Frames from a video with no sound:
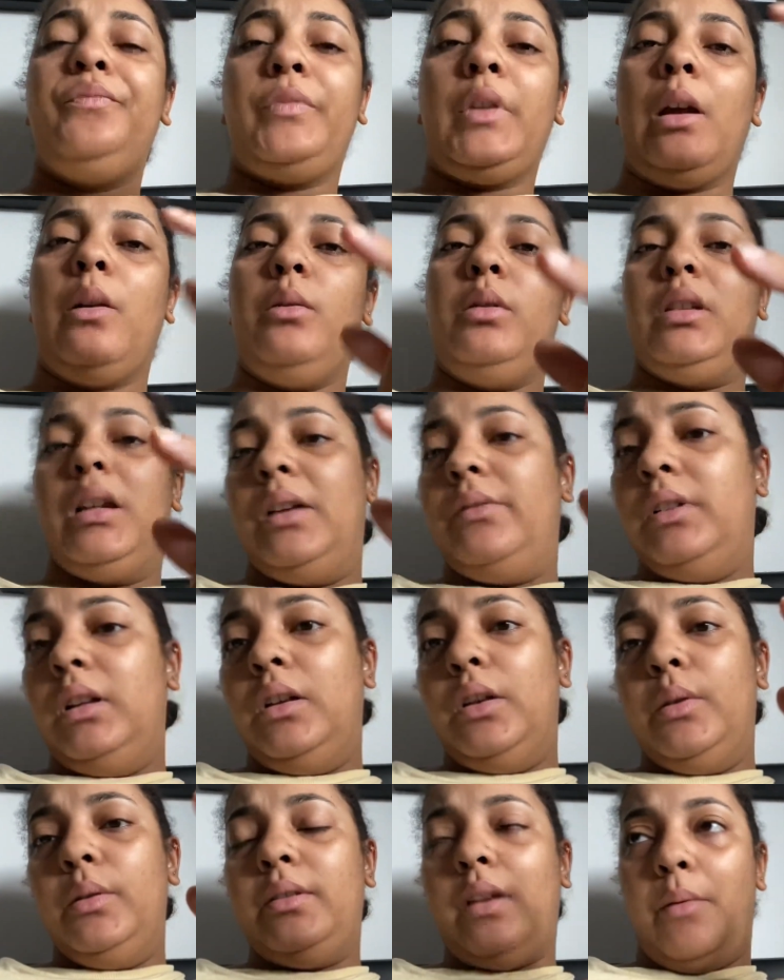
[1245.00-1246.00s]
I always have the
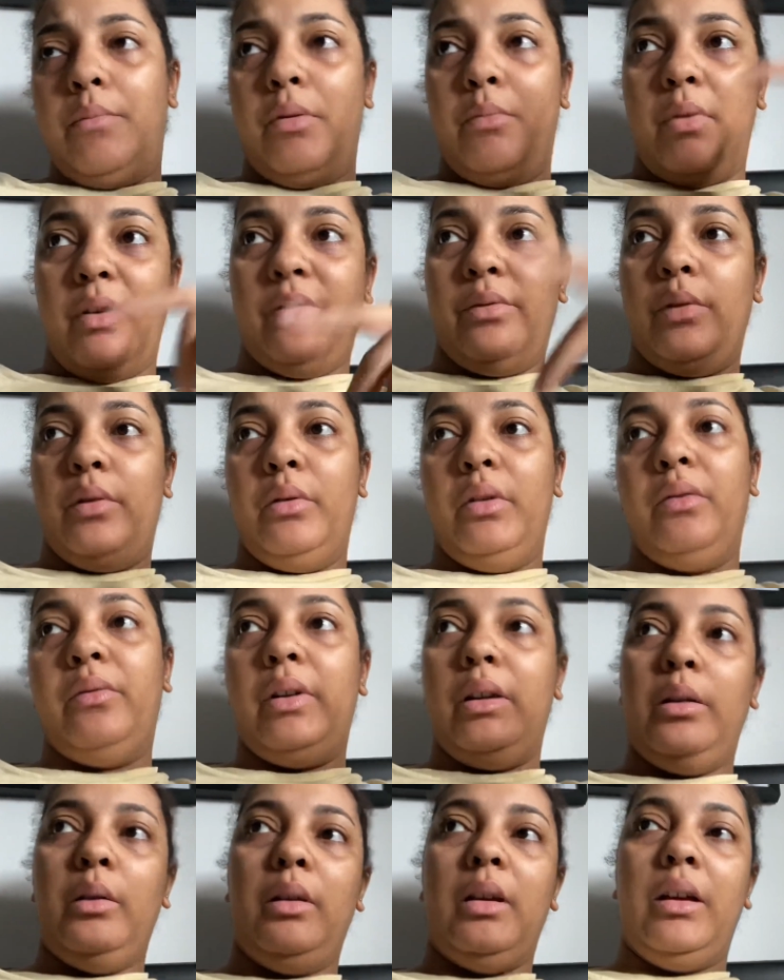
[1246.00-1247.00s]
notes app in my phone if
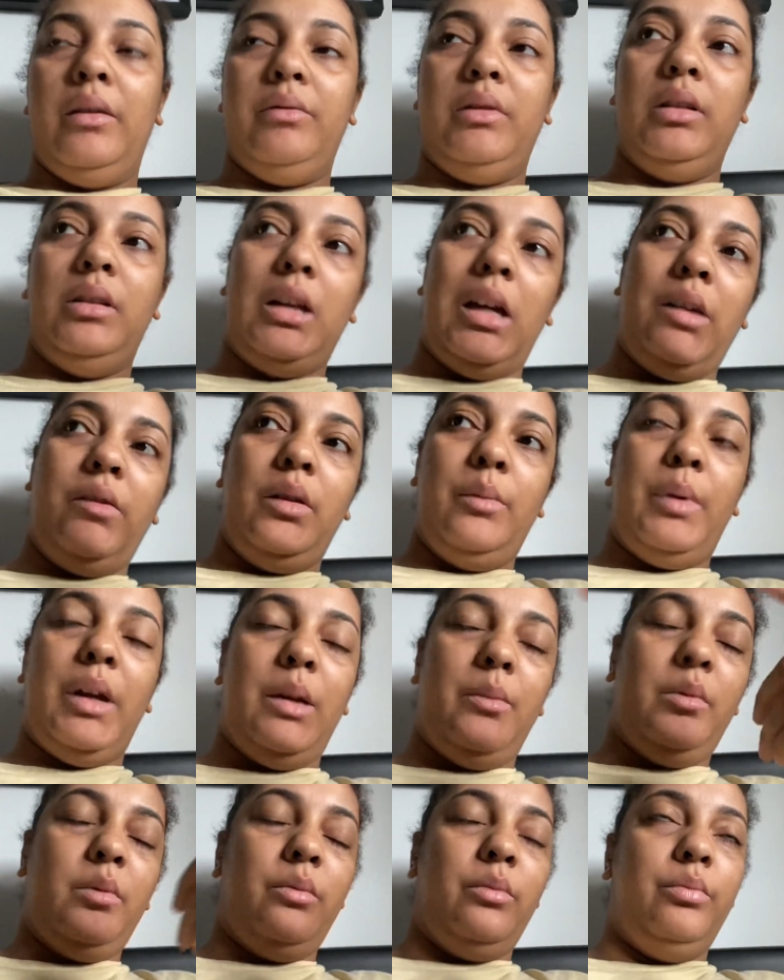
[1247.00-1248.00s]
I don't have the diary
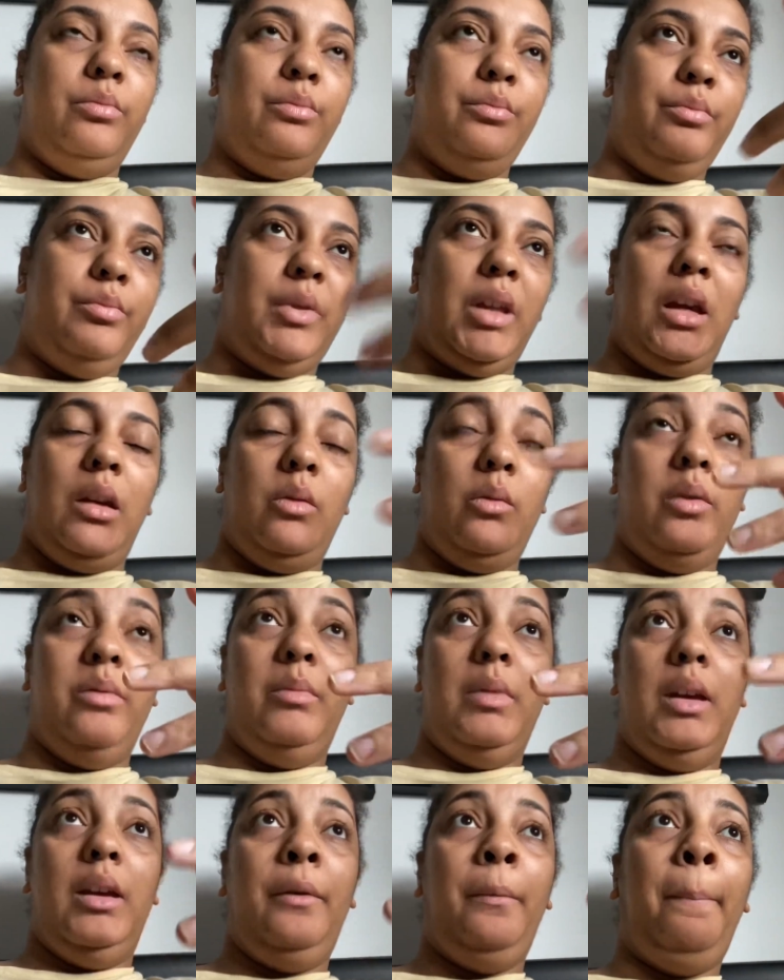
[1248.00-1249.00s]
paper thing with
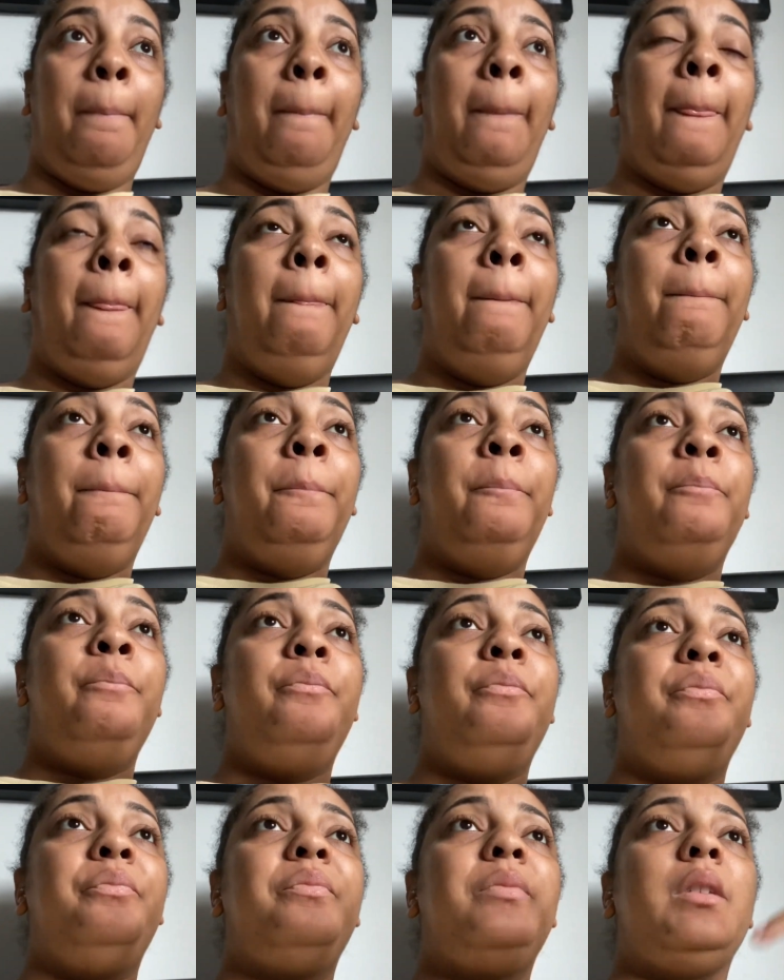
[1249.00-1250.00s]
me
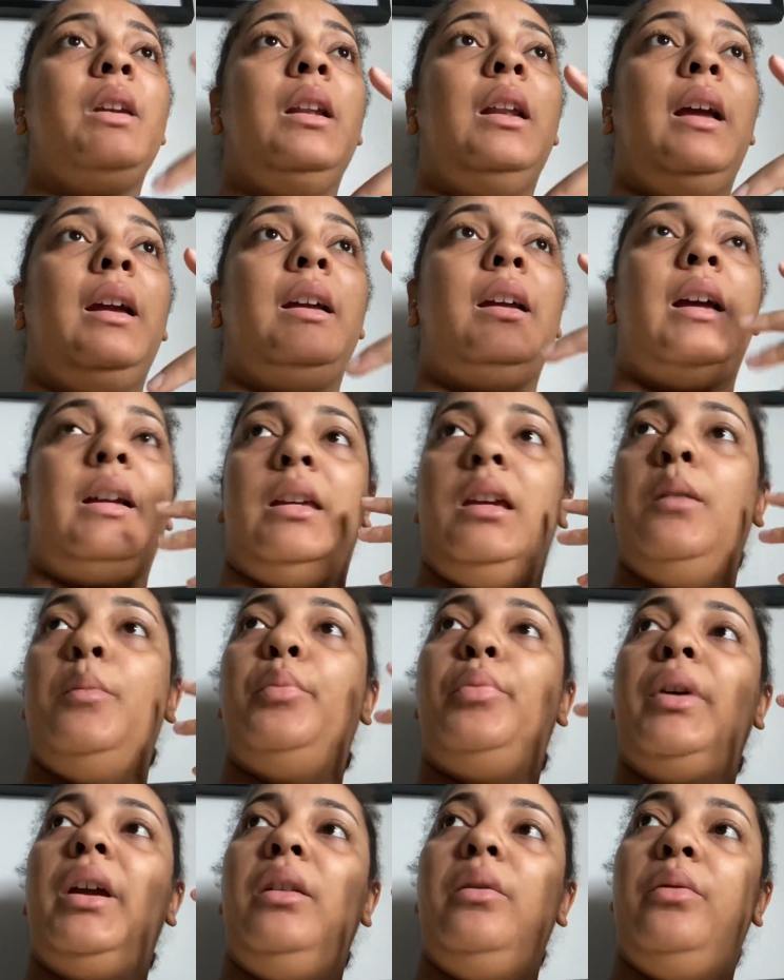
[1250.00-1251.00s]
like I get a
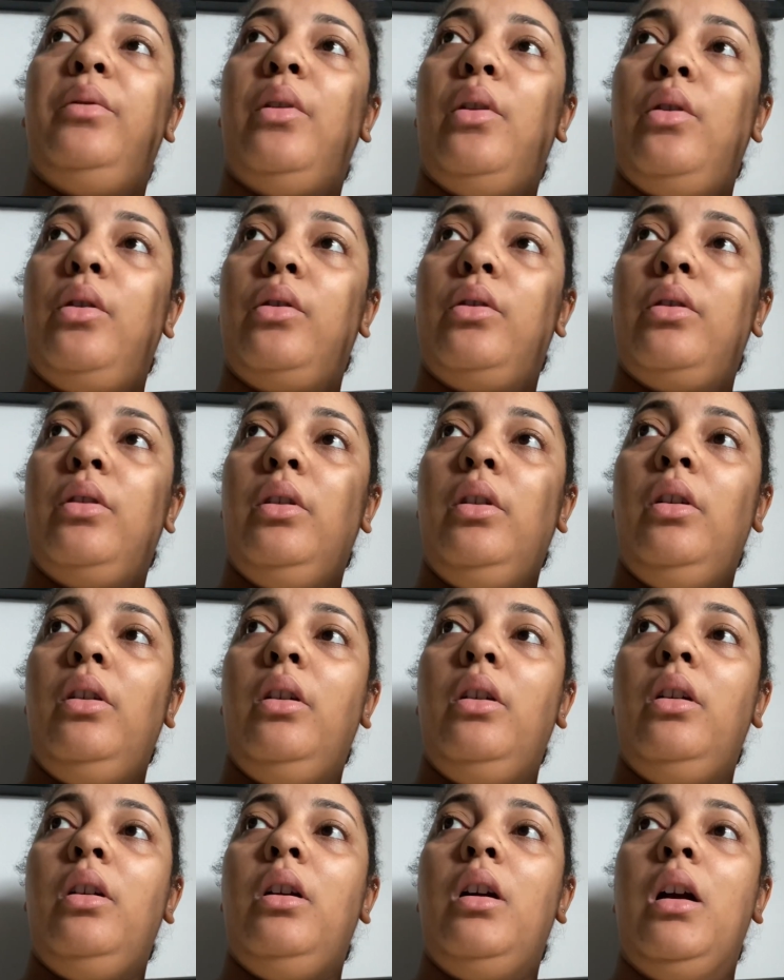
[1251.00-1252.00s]
brain fog.
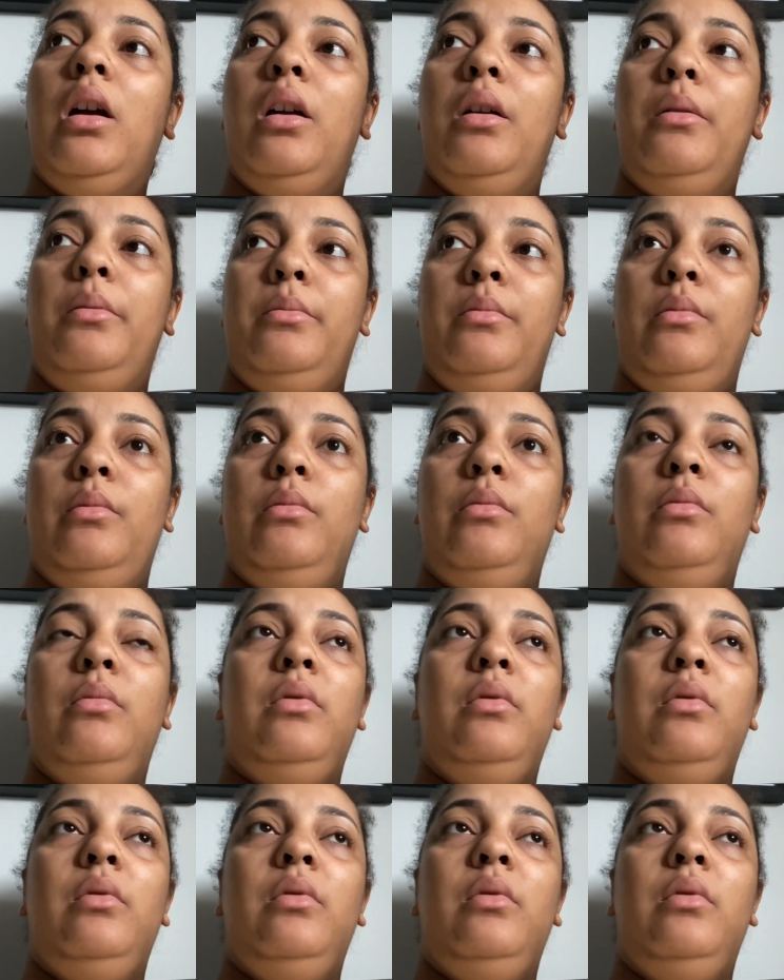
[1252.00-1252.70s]
Um,